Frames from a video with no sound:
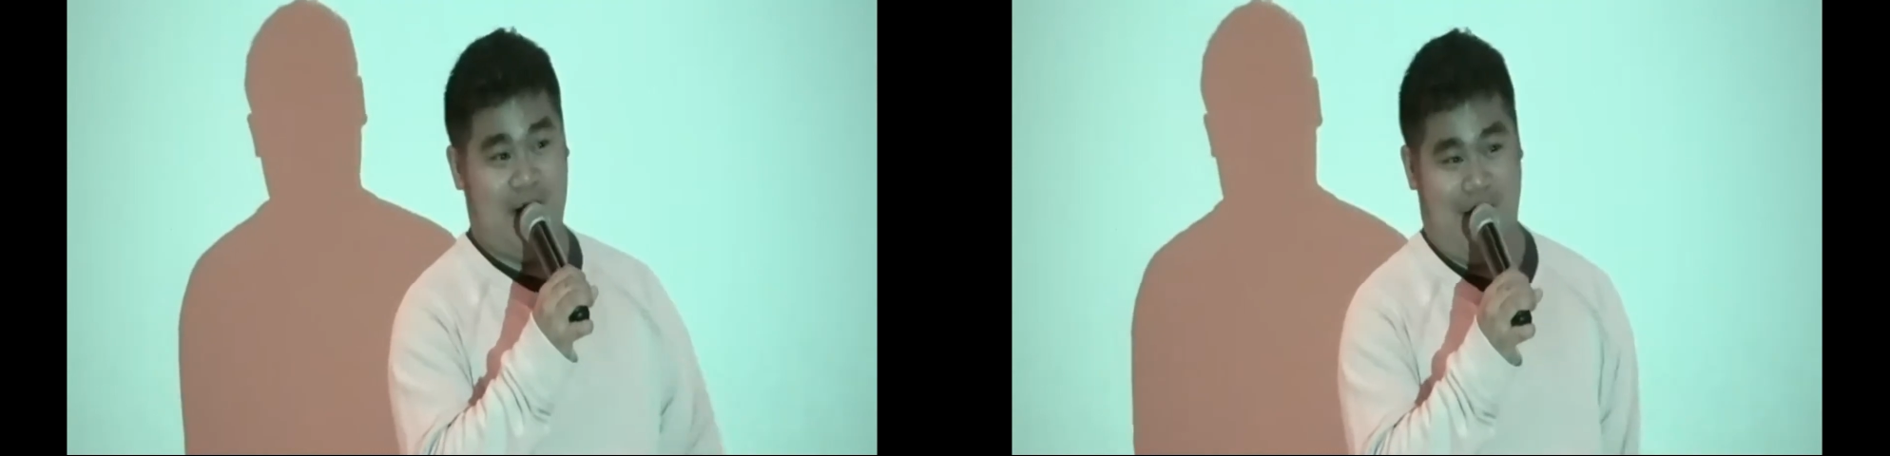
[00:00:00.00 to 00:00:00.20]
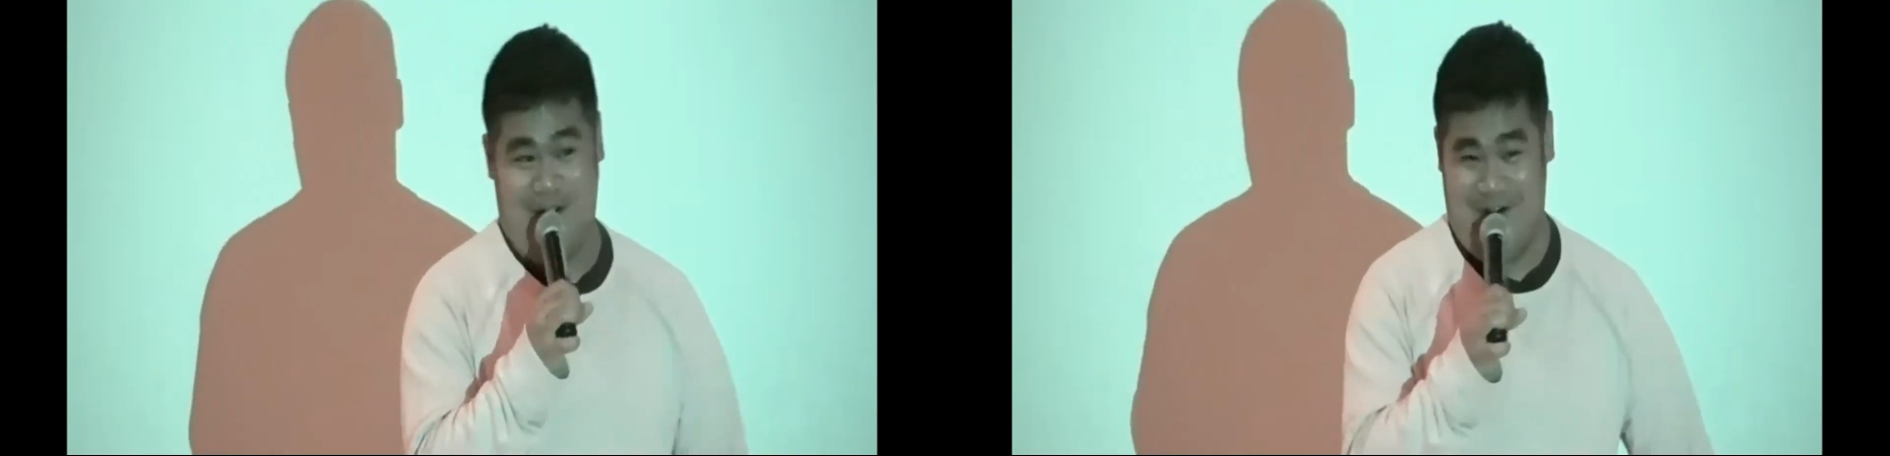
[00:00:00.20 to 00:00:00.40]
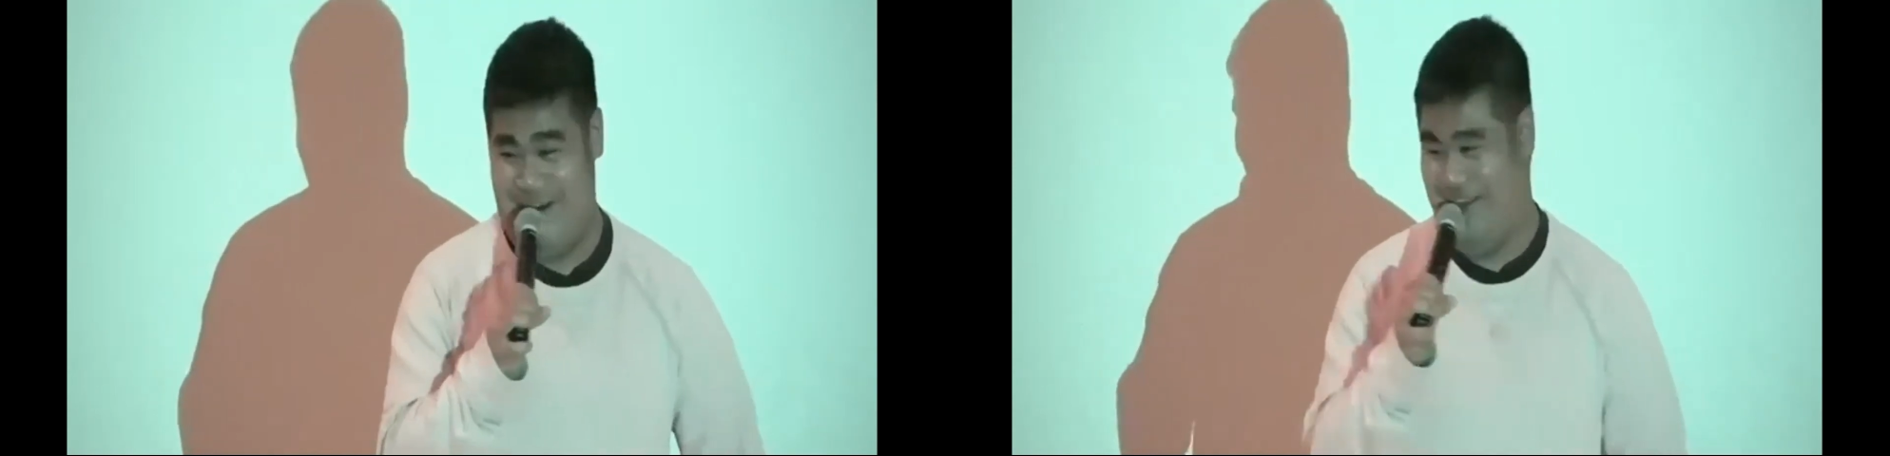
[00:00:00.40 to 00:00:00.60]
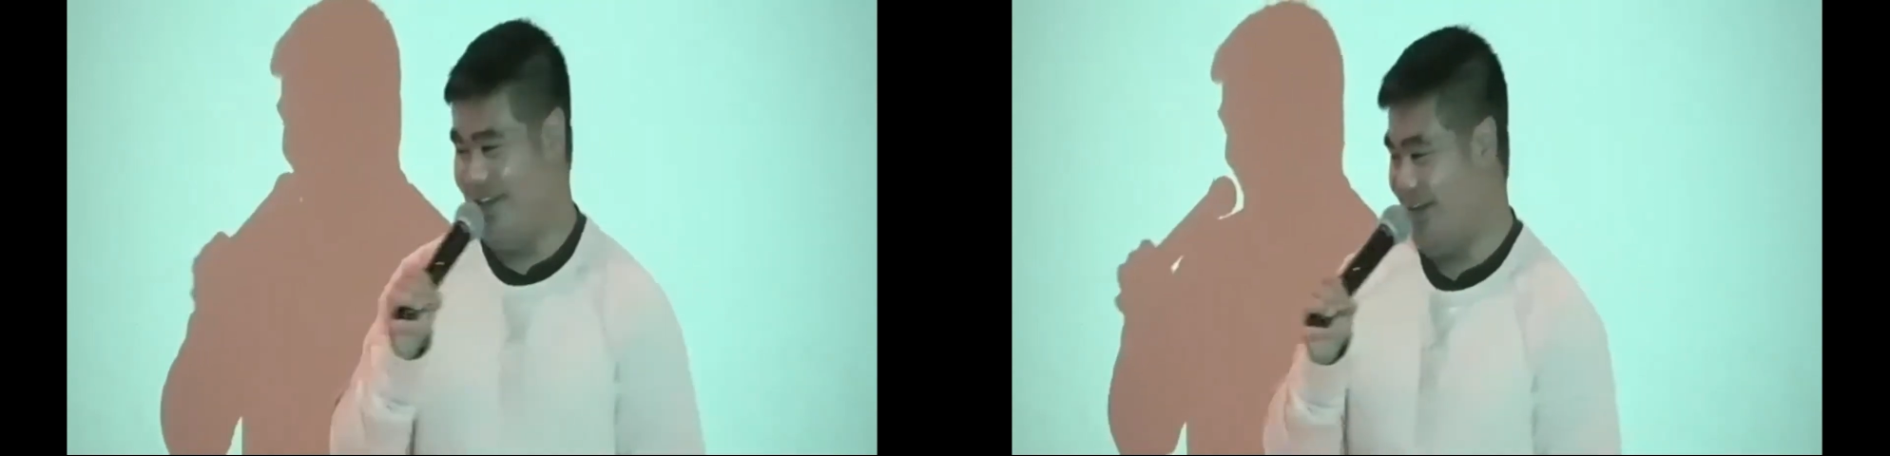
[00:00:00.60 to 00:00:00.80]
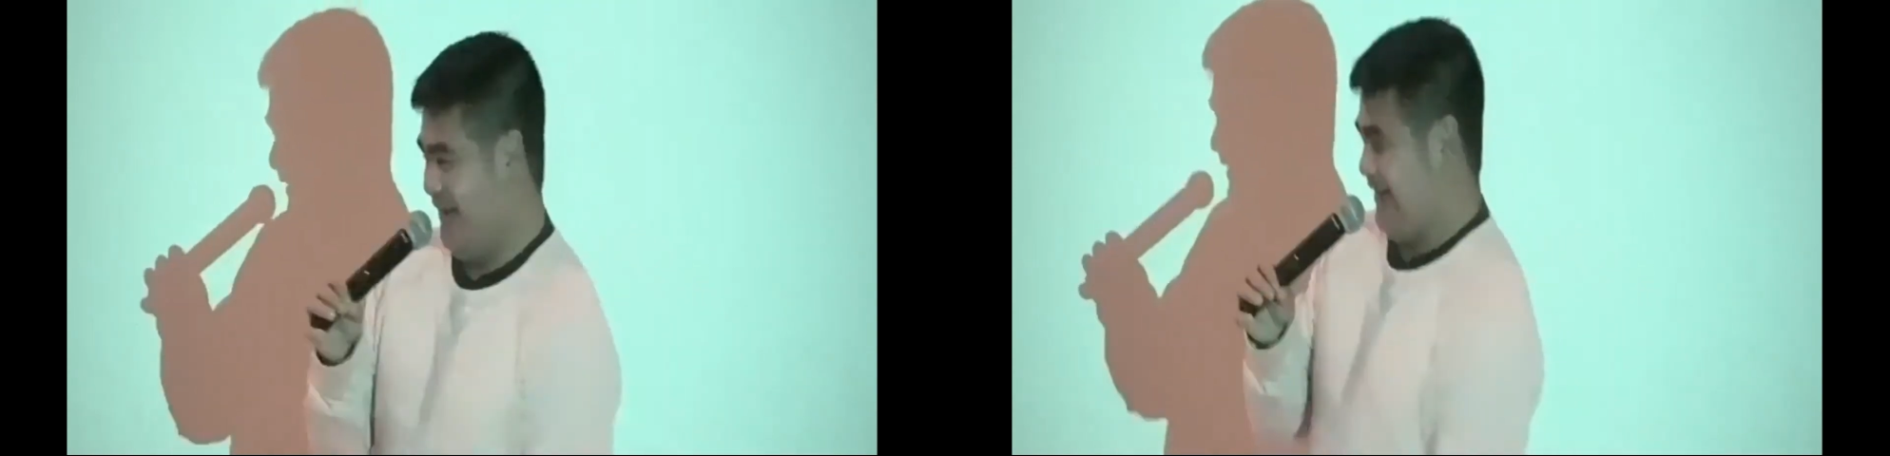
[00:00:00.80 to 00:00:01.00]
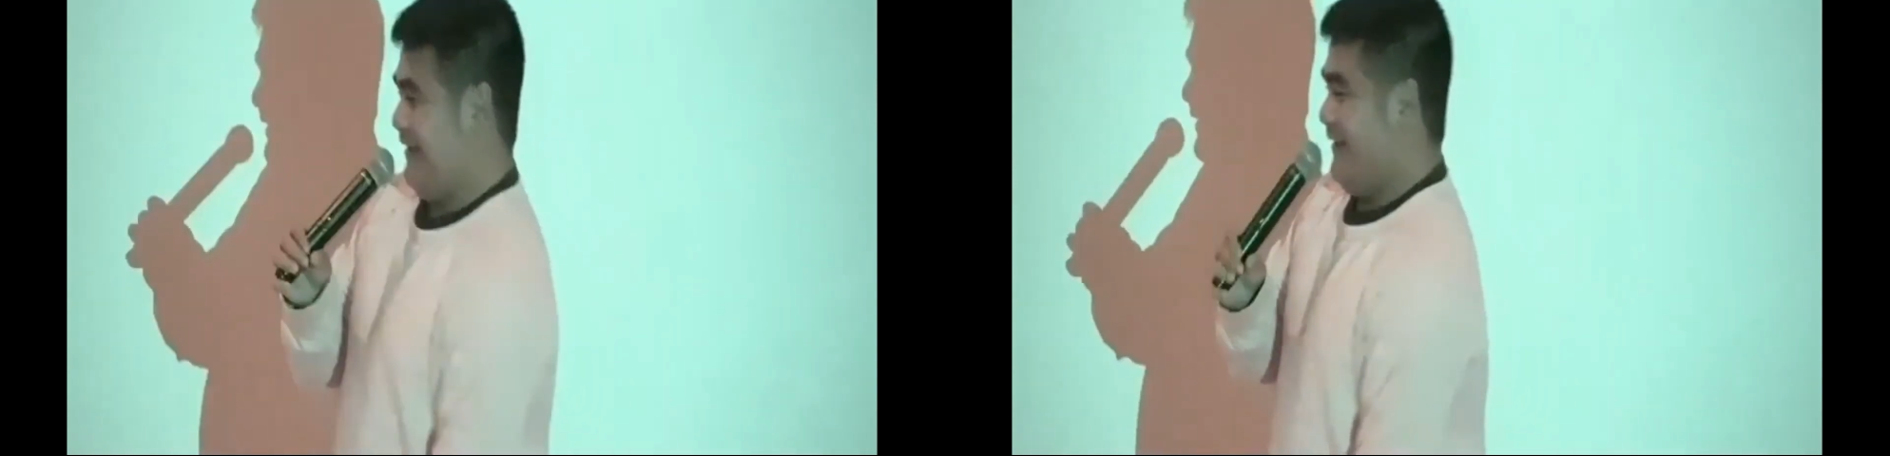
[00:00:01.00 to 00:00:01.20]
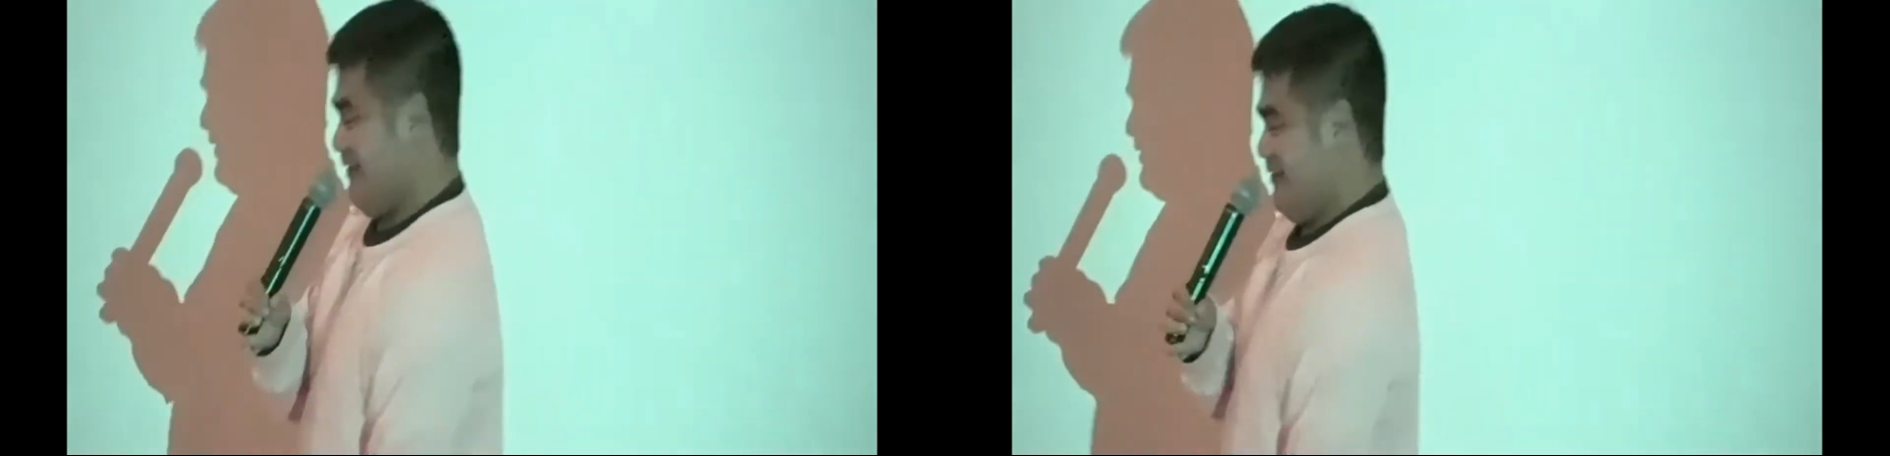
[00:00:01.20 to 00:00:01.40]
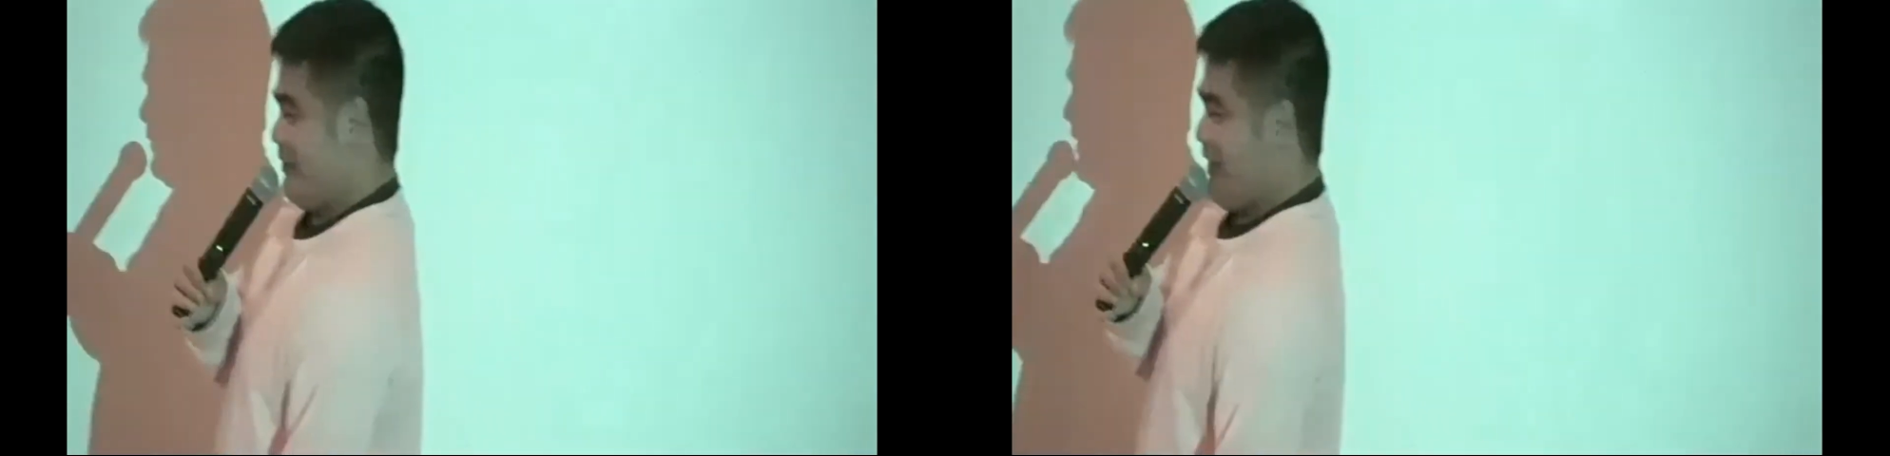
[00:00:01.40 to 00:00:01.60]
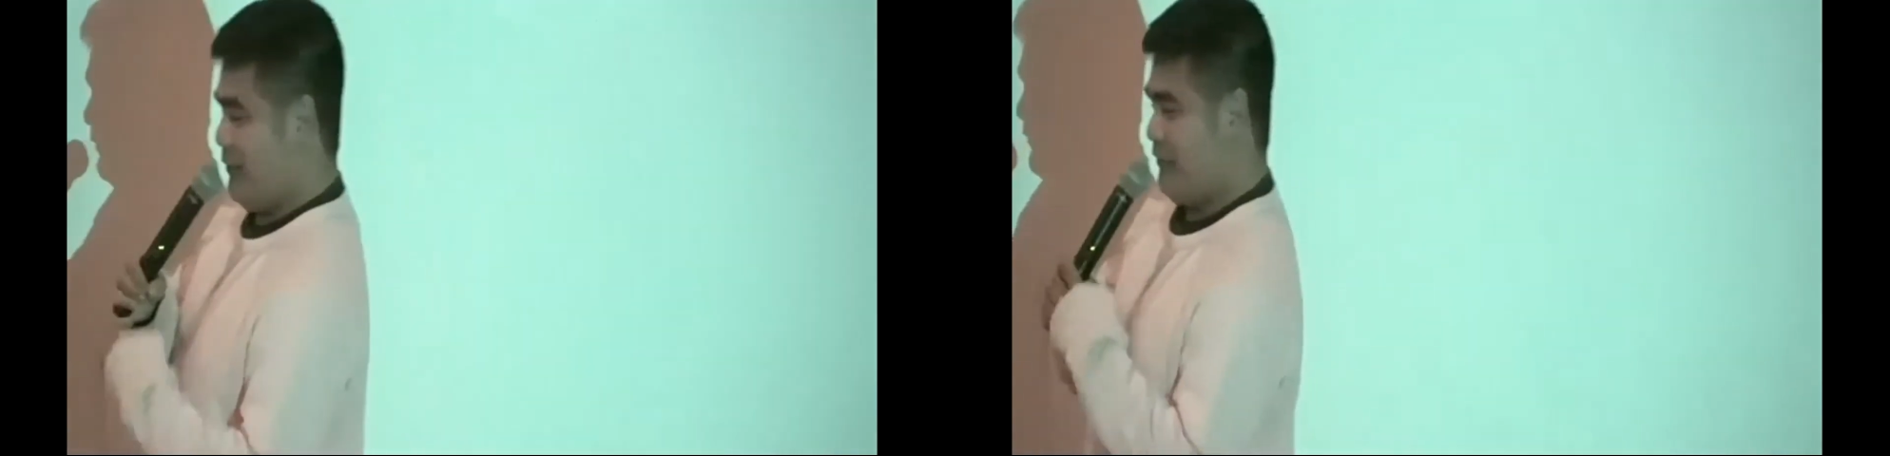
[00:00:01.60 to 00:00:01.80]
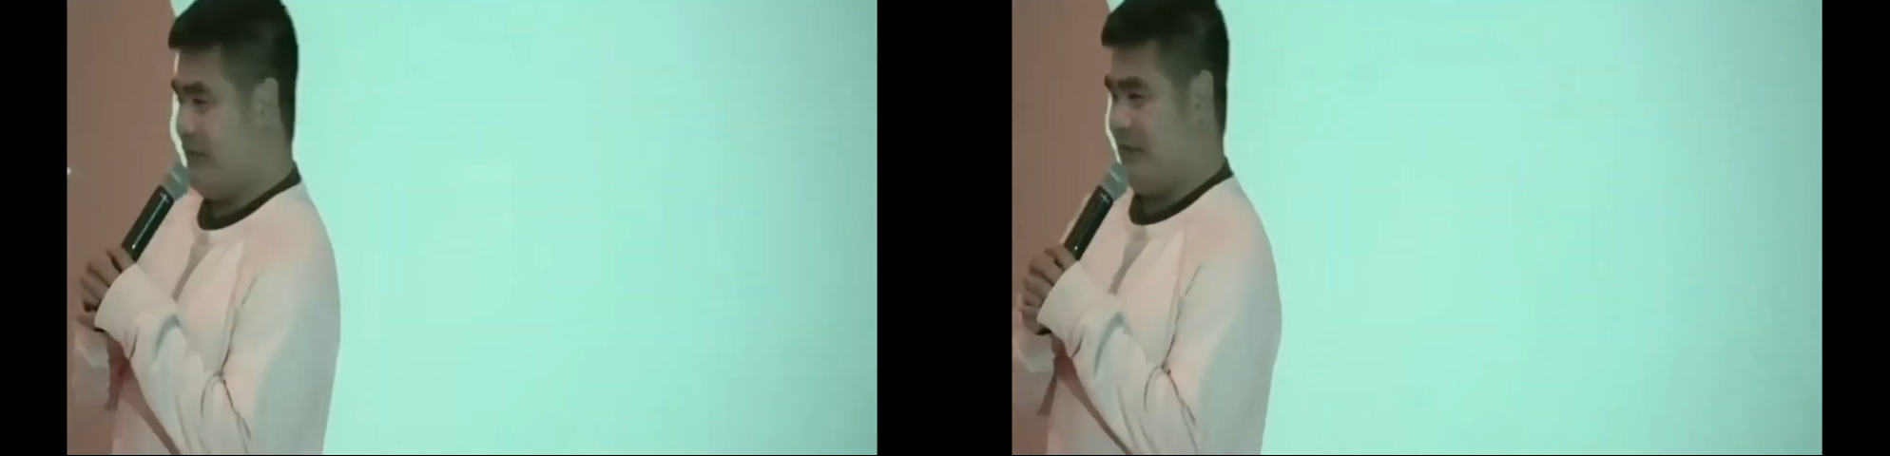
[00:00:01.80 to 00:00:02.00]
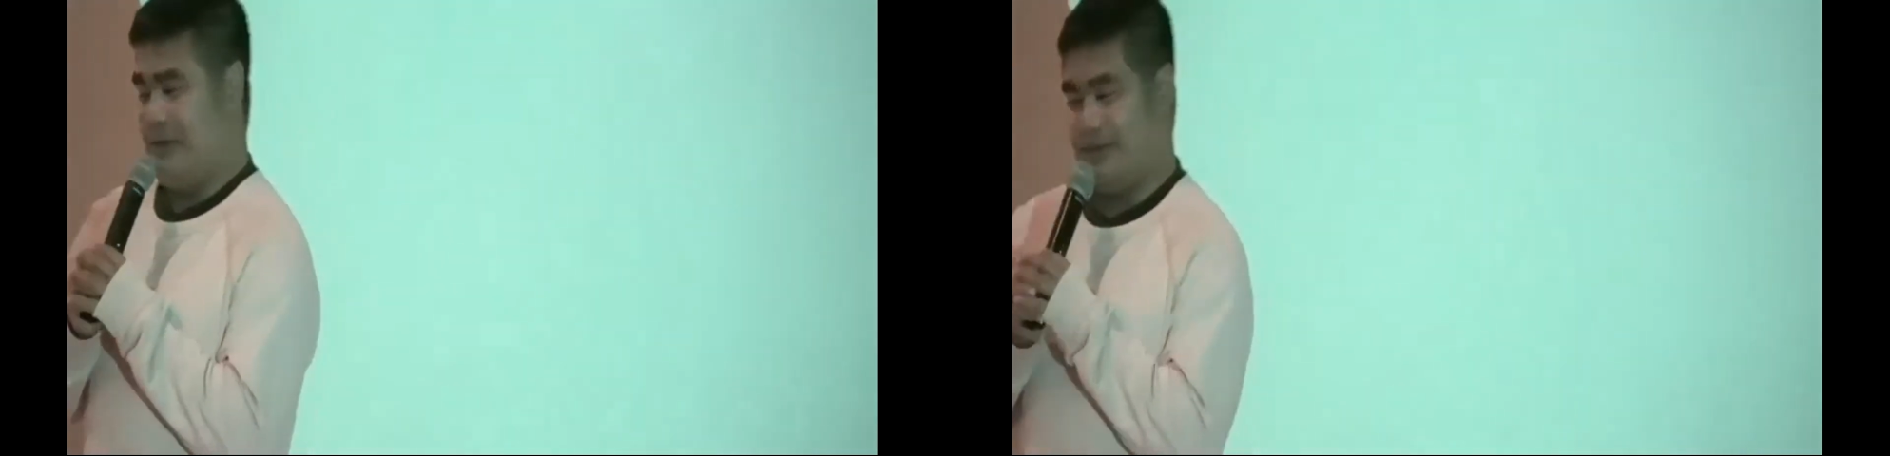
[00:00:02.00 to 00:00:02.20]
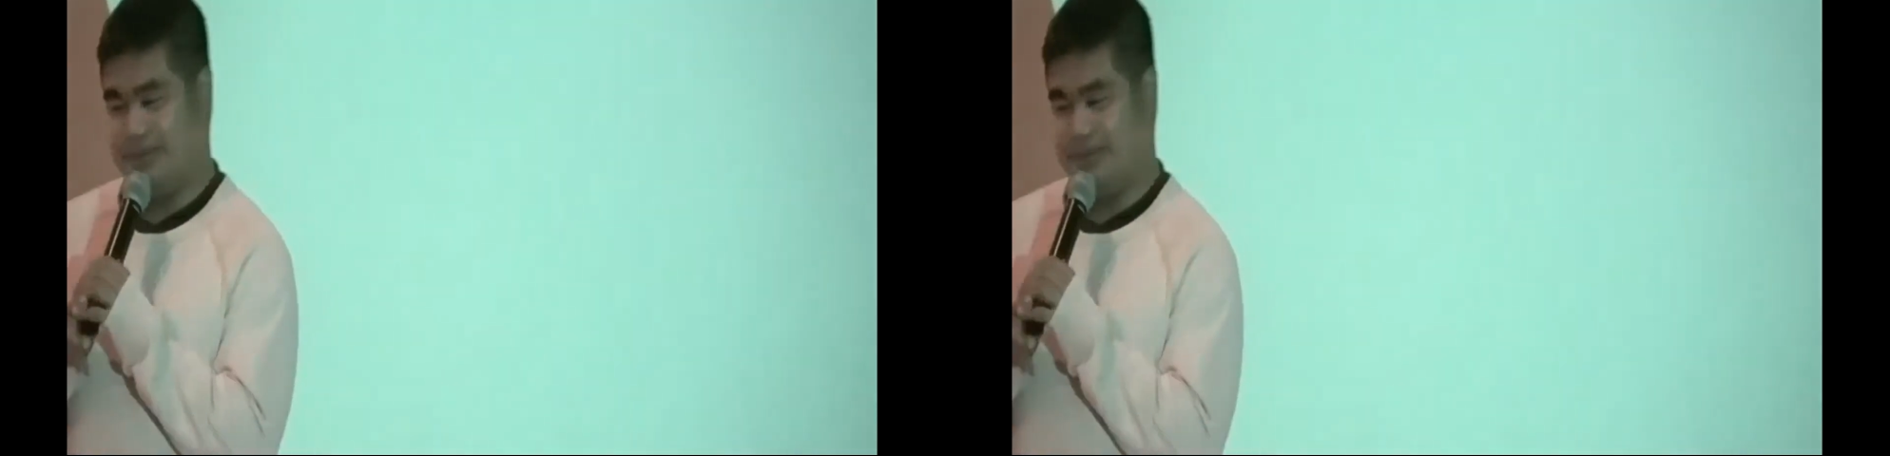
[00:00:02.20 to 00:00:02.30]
All right, so that was